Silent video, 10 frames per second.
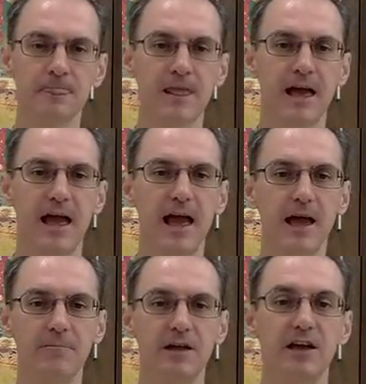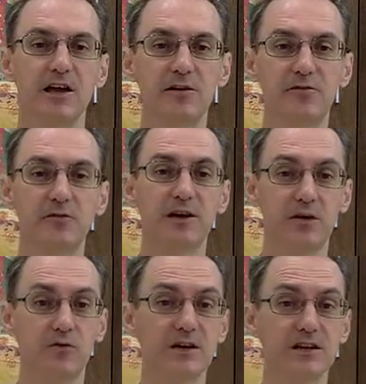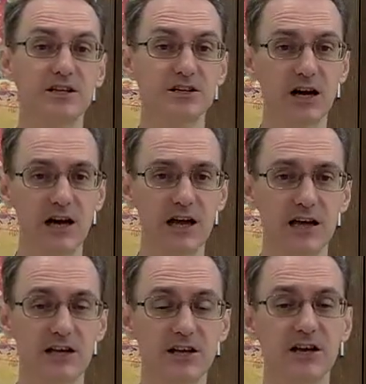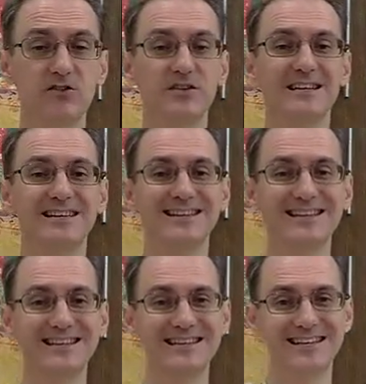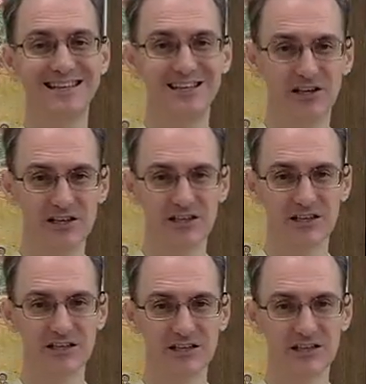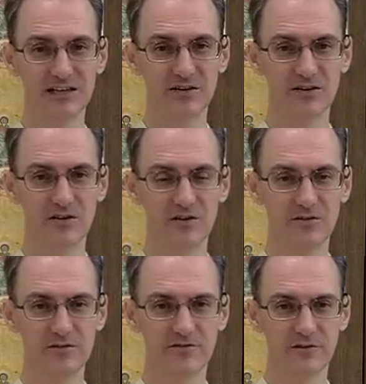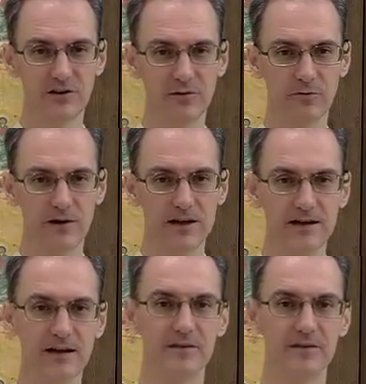And if you get really tired and you need to lean on it later on for a little break and then